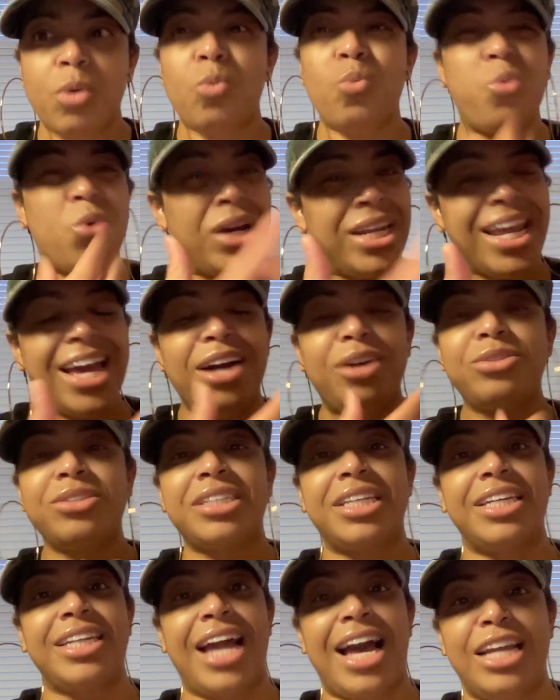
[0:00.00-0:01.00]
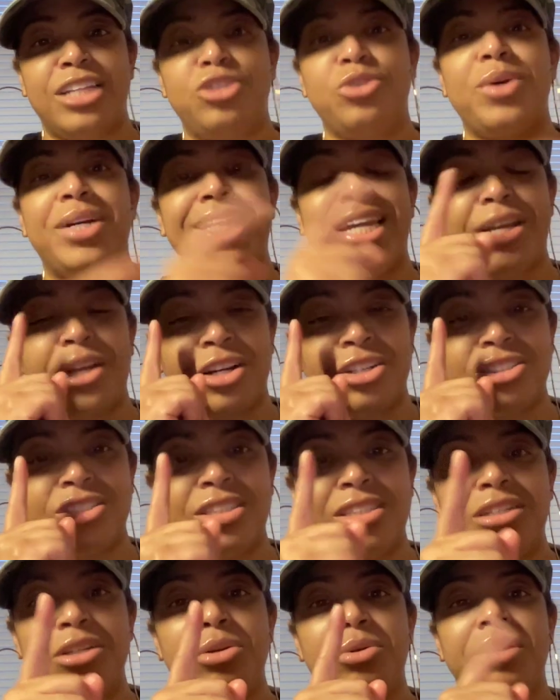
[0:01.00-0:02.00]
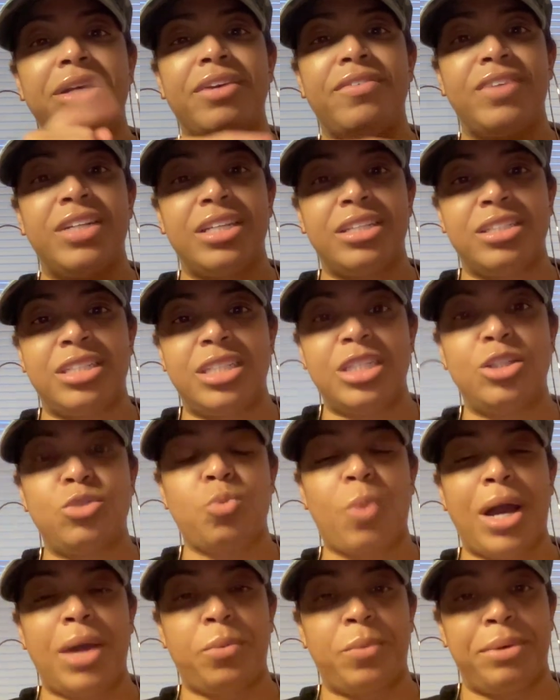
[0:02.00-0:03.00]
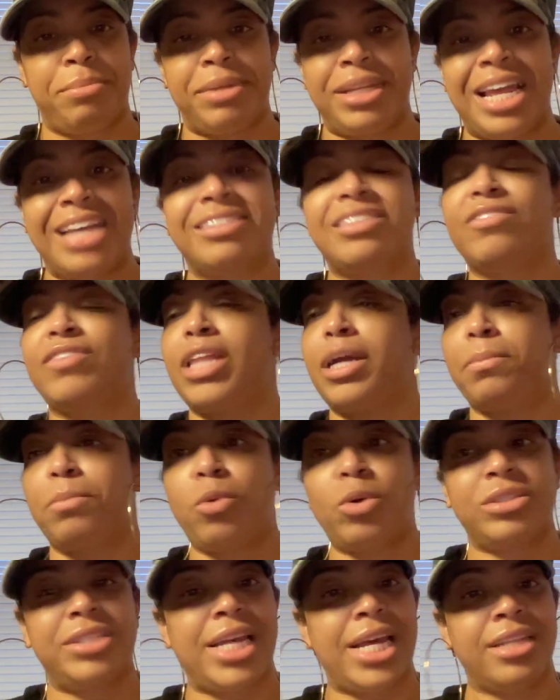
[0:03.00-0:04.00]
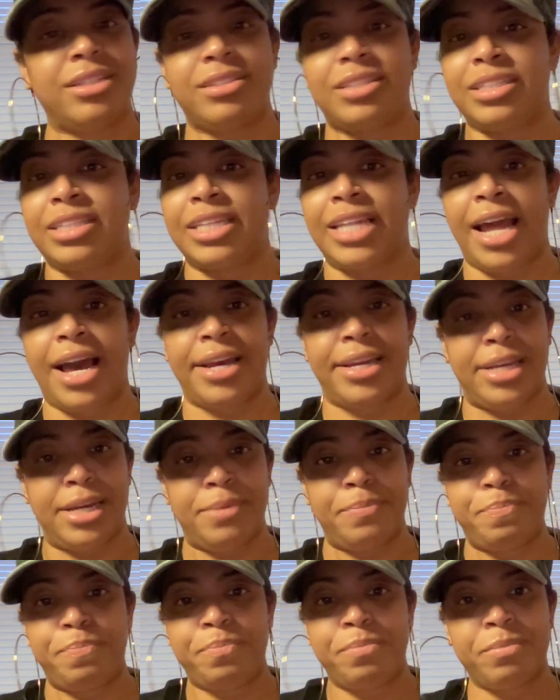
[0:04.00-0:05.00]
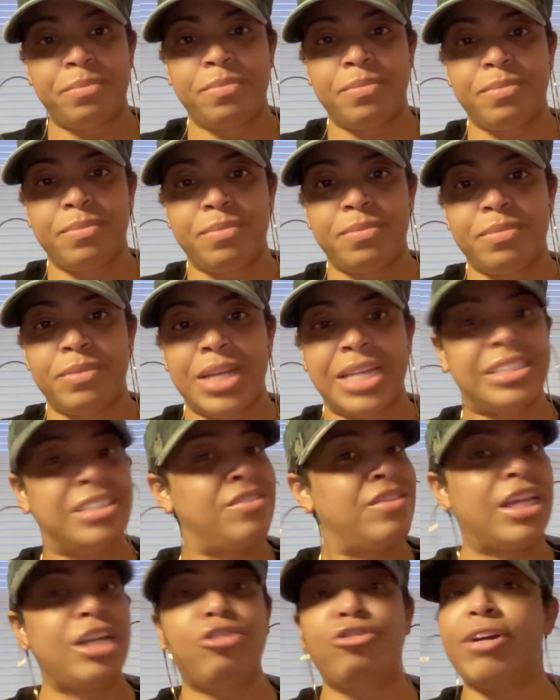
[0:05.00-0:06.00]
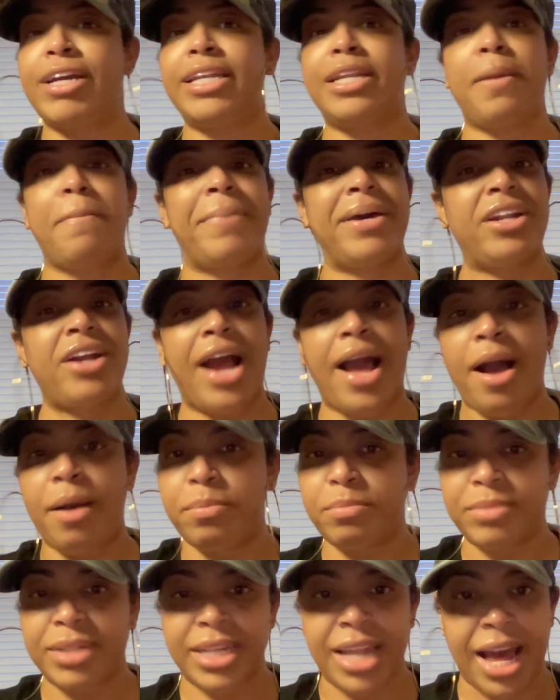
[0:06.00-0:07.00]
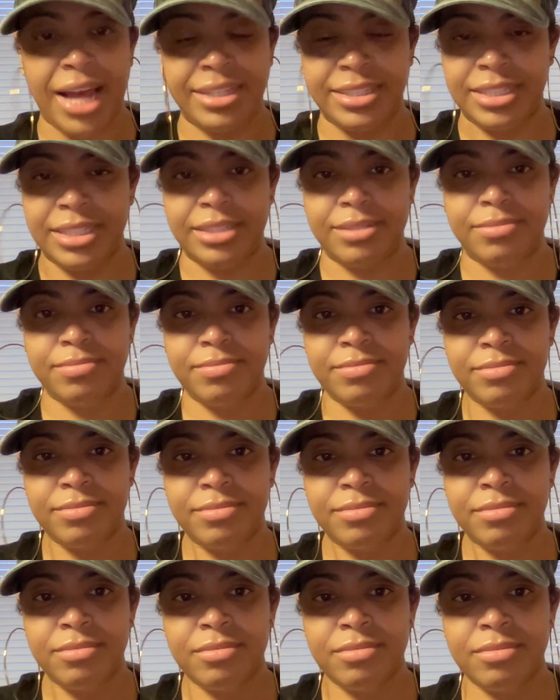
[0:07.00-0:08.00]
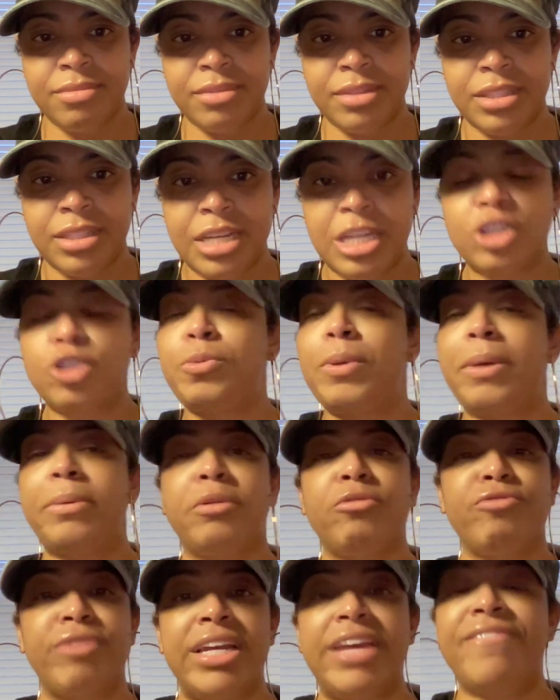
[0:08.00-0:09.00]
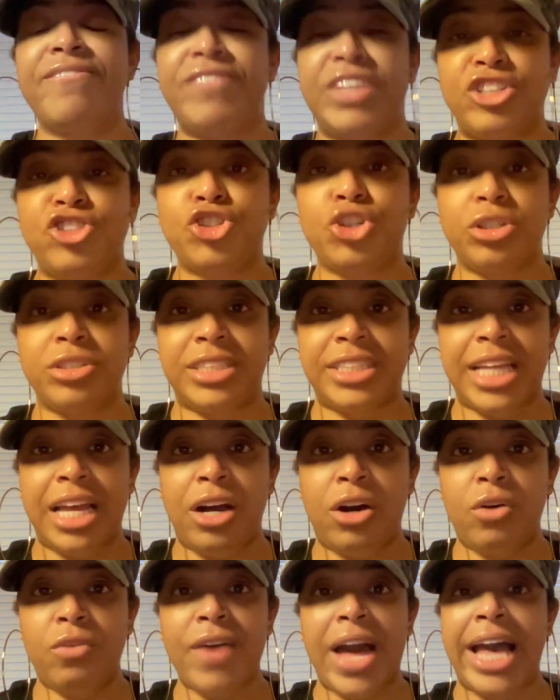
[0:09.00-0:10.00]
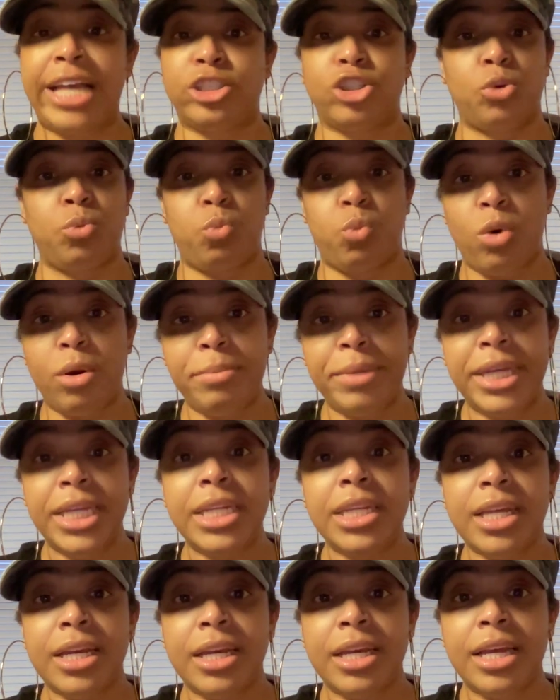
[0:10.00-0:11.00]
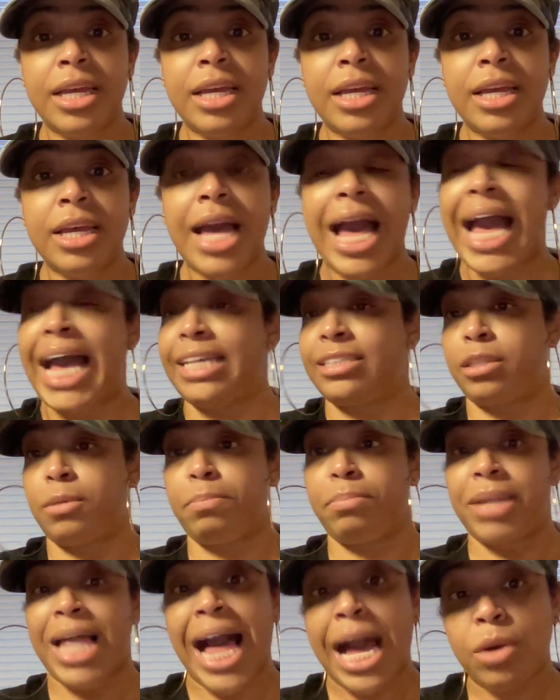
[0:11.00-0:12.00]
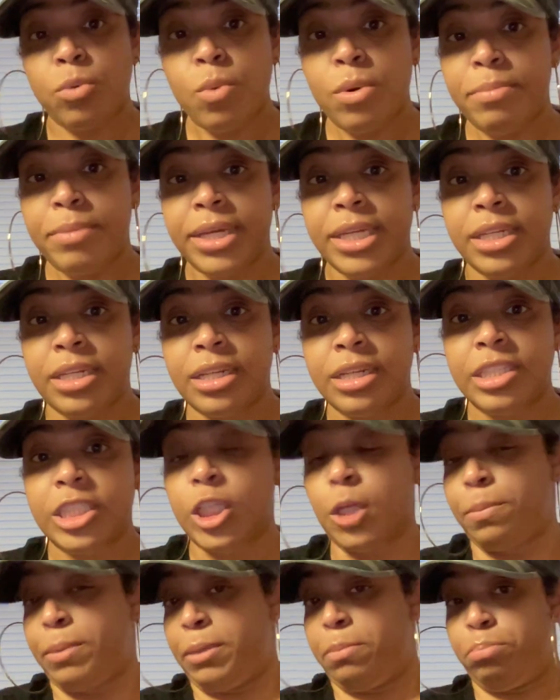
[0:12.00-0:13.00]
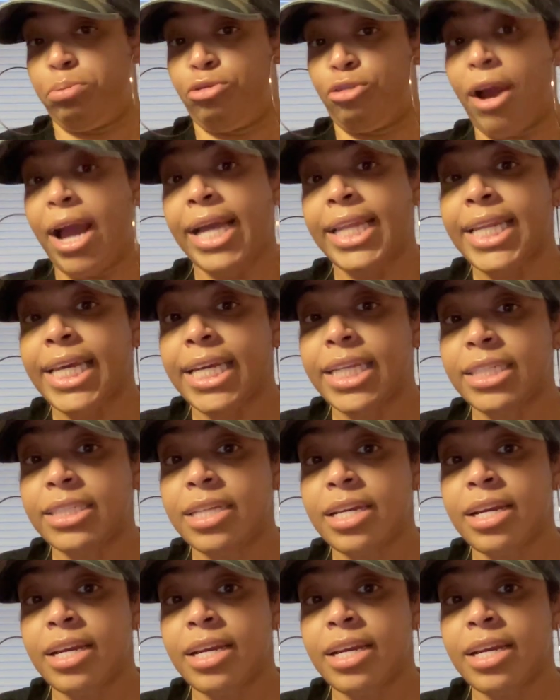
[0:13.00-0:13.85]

What else can I do? And they are still giving it to these white women as if they're more talented than I am as if they created a better album than I did. To be able to reinvent yourself as a woman, as a black woman, to be pregnant